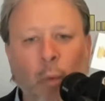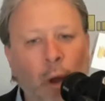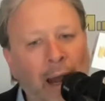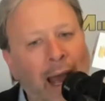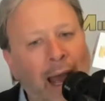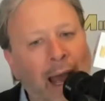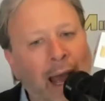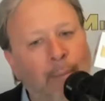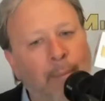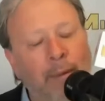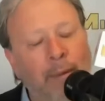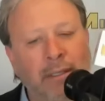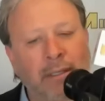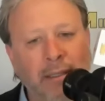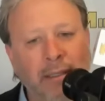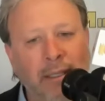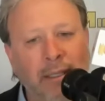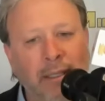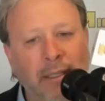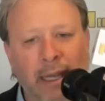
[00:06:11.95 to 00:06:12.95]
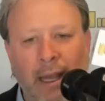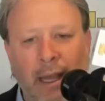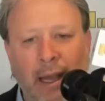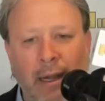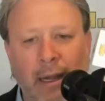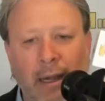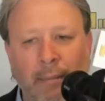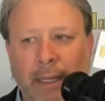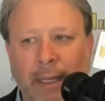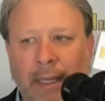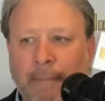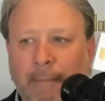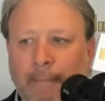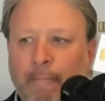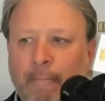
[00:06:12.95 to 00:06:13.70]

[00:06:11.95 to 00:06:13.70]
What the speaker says: What happens then to the economy?